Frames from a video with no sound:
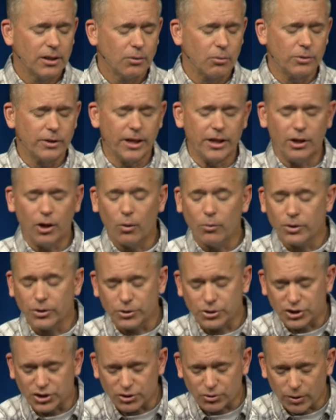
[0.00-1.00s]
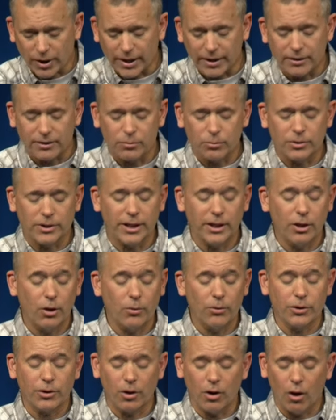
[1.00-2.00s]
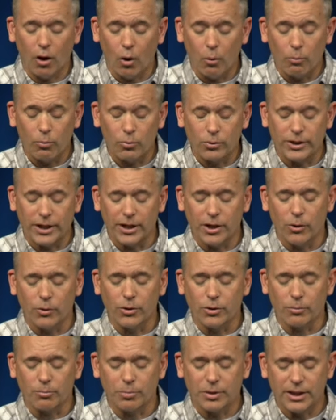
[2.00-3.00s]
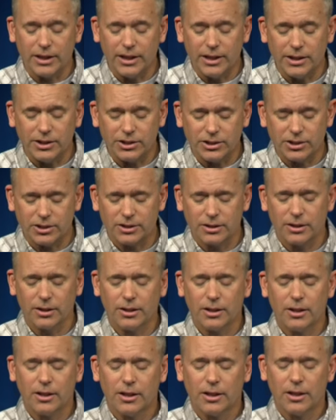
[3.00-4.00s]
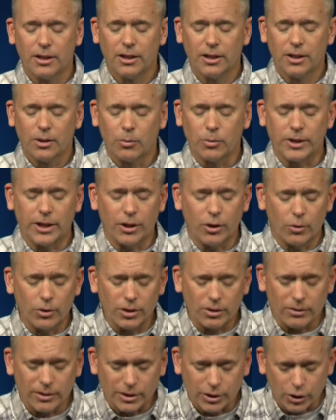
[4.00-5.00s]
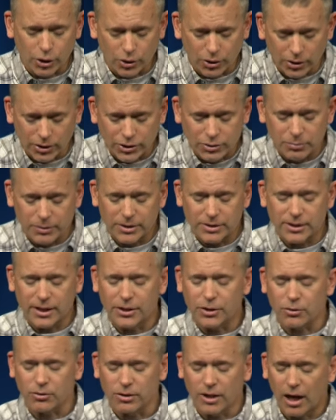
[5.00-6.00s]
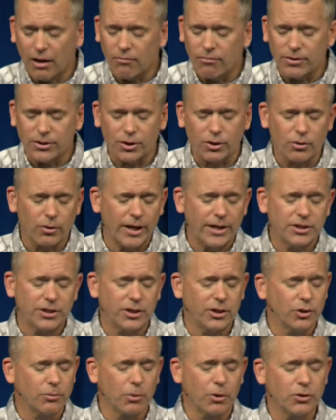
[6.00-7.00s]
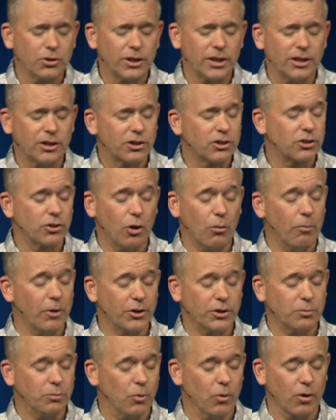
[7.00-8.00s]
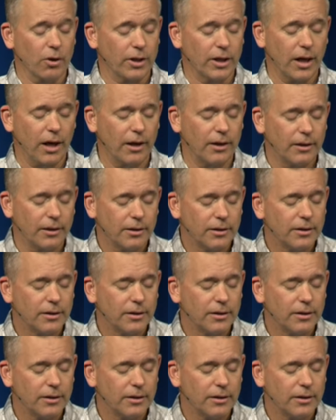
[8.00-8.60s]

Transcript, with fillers: Would they know your strength? Would they know your hope? Would they know your peace? Would they know your encouragement and your love and your grace and your mercy and so much more, God?